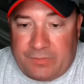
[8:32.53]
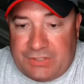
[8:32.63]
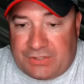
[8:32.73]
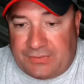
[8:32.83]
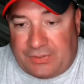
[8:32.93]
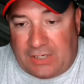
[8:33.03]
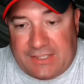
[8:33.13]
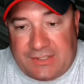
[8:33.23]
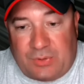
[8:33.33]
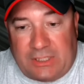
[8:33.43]
Justin
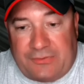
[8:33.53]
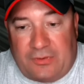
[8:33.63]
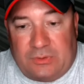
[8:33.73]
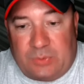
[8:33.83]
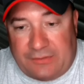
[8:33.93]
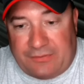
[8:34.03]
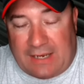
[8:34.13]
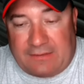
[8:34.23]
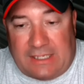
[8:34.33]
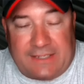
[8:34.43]
Fry's
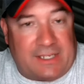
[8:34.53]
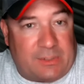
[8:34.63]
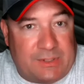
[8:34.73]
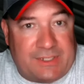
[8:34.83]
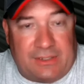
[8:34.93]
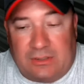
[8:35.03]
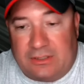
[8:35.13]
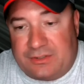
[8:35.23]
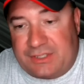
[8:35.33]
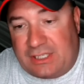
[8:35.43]
2025 class, like we said
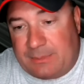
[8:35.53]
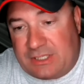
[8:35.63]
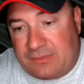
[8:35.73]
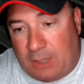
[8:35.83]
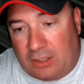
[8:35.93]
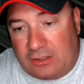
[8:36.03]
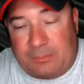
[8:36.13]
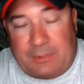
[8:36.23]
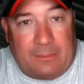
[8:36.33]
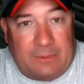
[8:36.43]
earlier, is going to be smaller,
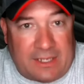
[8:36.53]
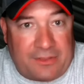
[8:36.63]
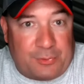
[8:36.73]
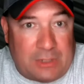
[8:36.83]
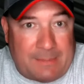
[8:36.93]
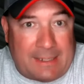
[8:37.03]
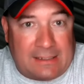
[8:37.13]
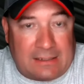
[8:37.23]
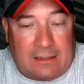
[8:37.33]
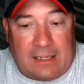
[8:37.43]
probably a
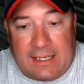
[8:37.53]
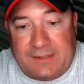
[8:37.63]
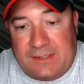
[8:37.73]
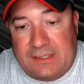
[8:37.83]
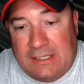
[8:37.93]
three-man class